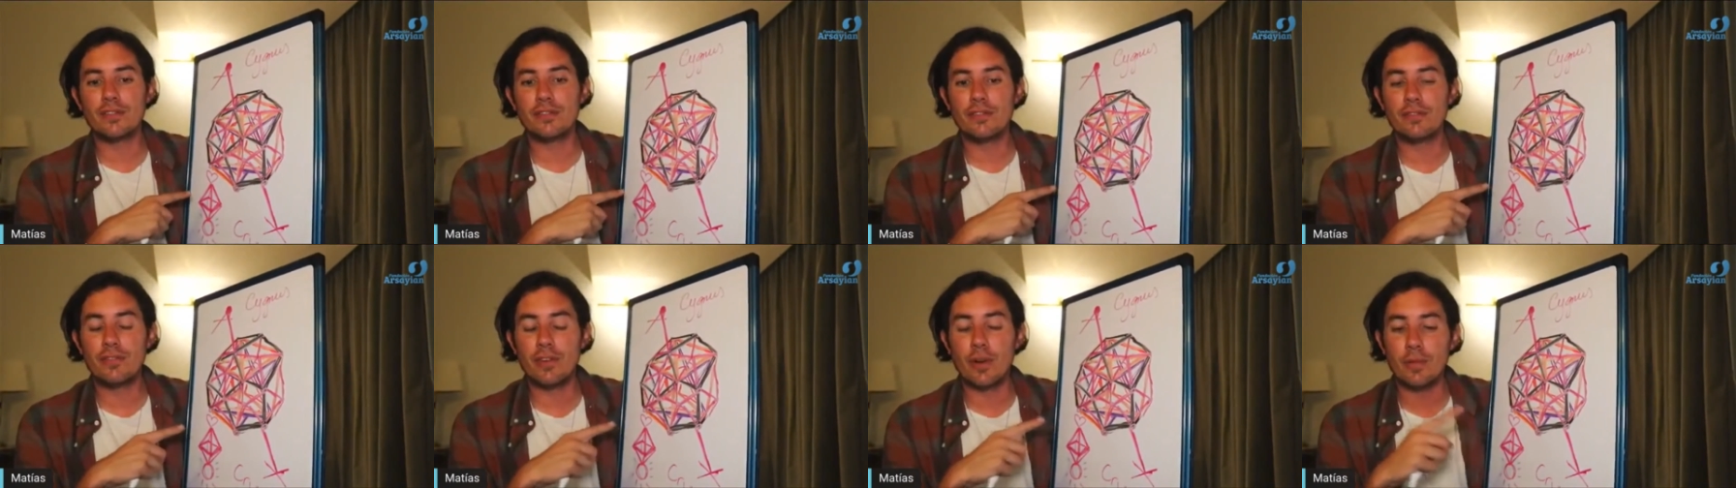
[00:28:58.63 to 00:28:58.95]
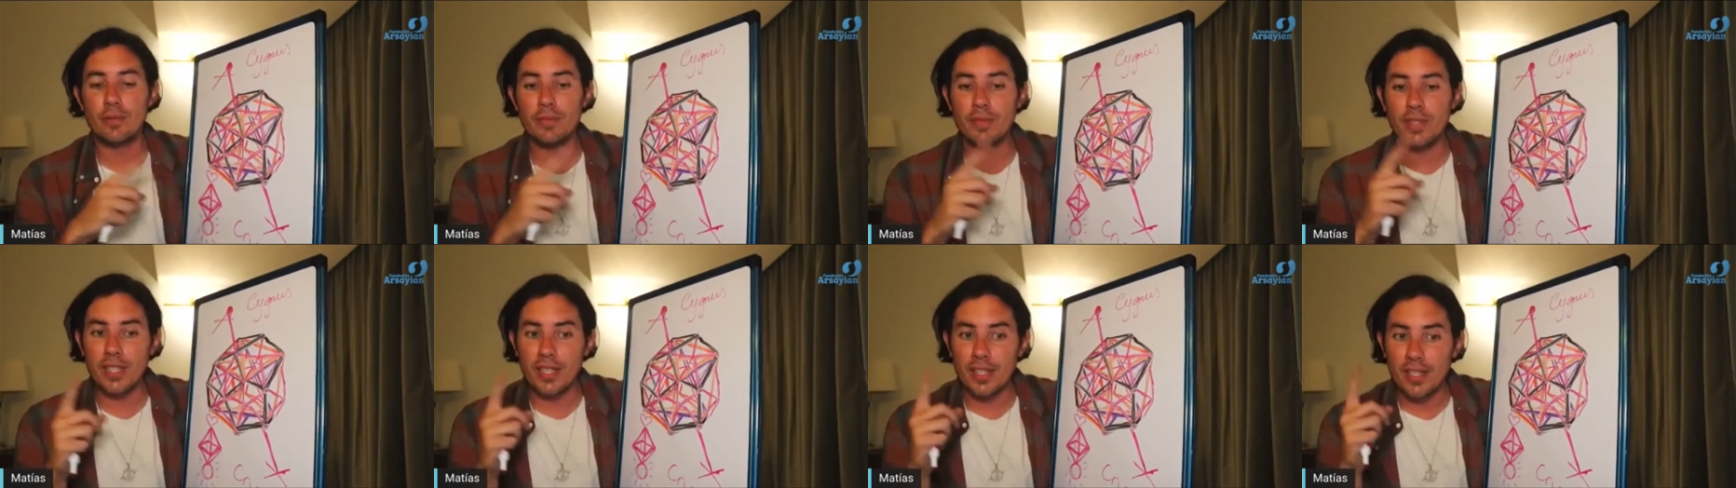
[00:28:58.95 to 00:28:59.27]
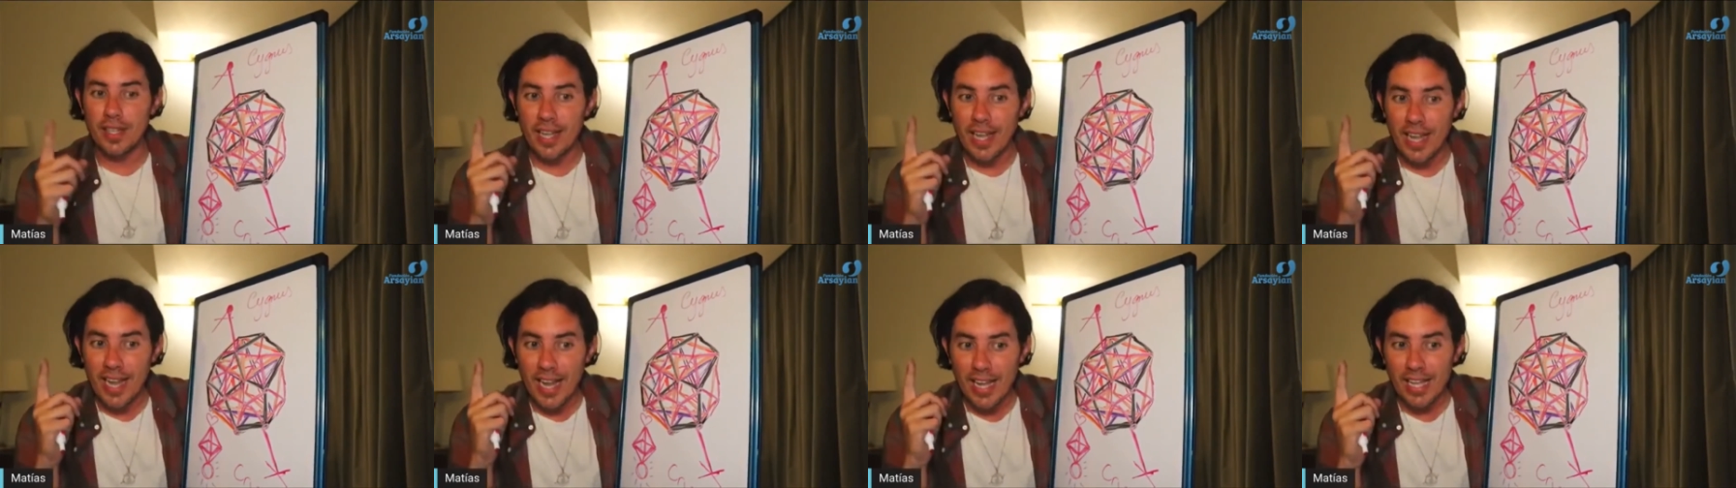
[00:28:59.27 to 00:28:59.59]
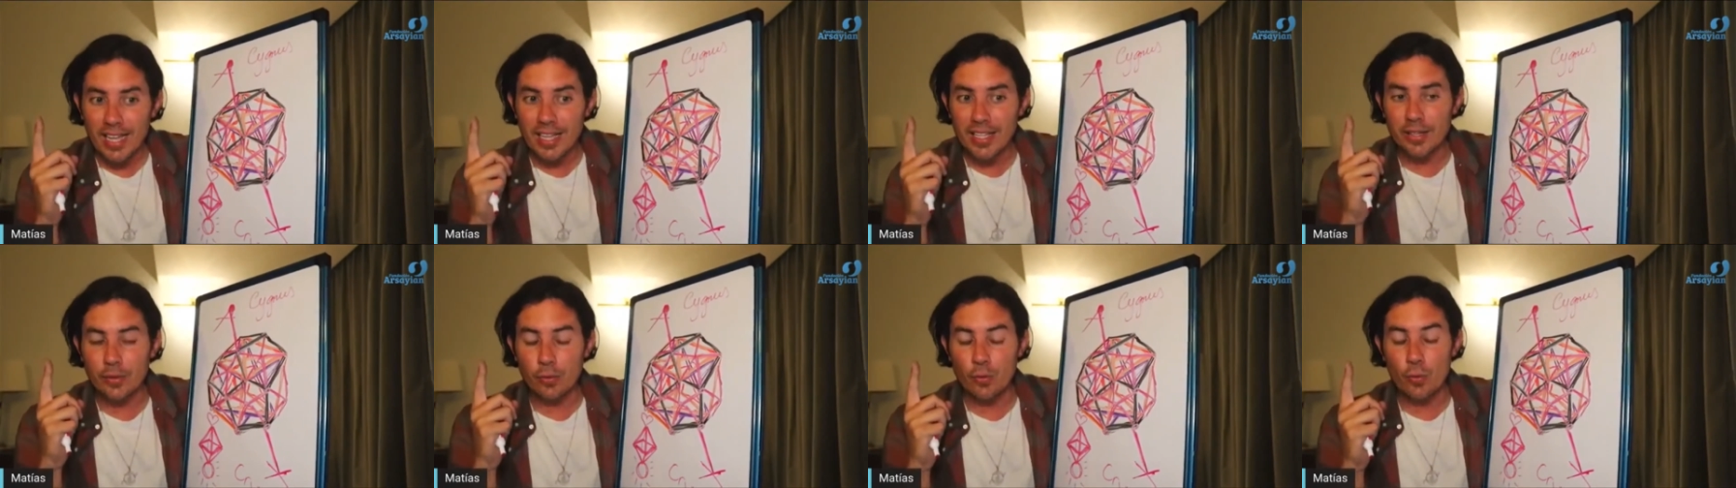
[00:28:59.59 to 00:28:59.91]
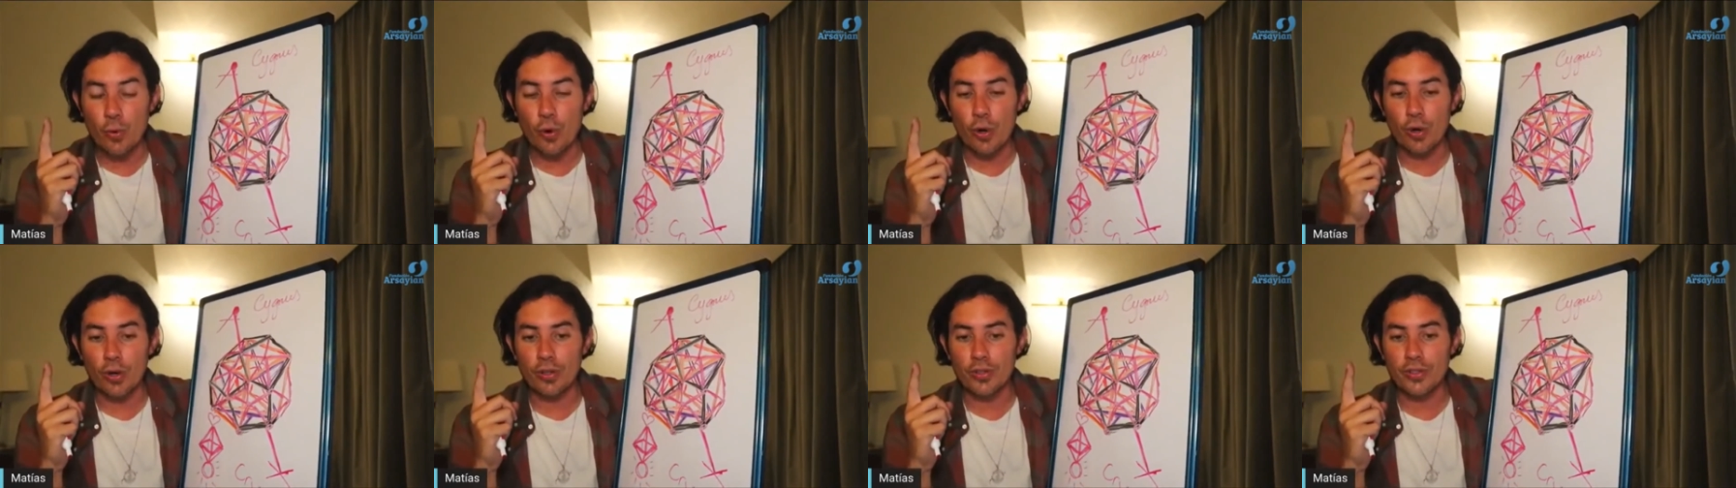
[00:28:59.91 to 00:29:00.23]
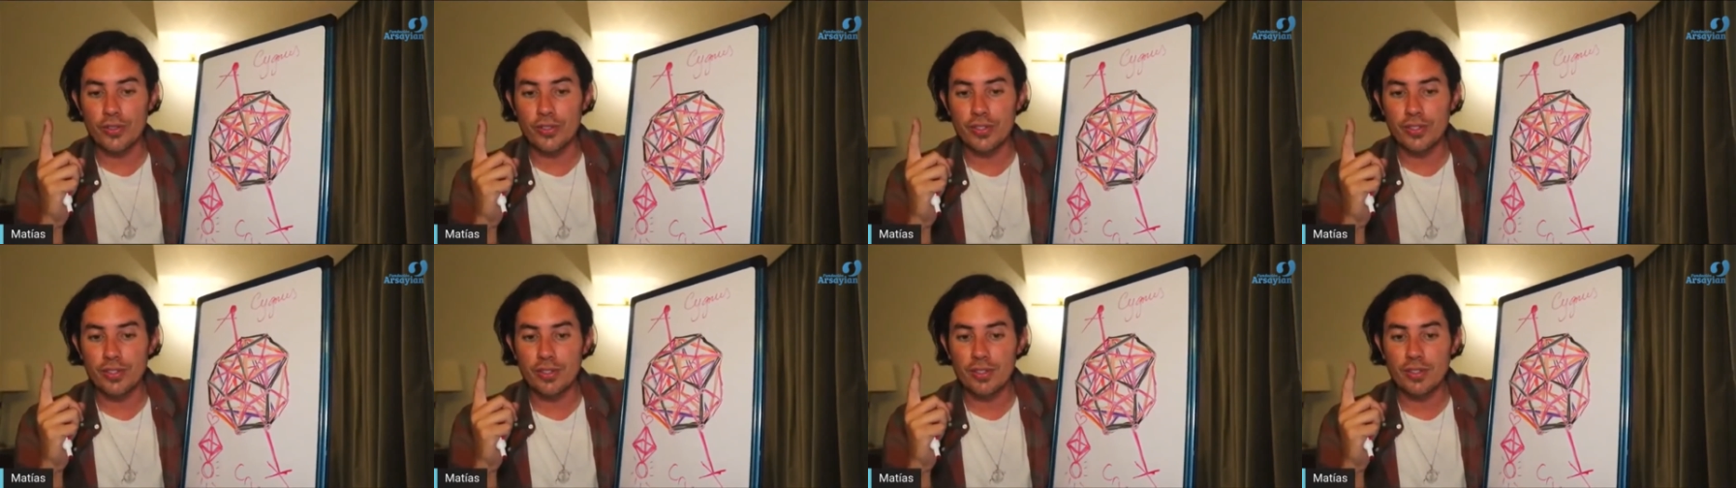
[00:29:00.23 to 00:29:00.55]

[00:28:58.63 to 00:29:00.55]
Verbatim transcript: from the alien worlds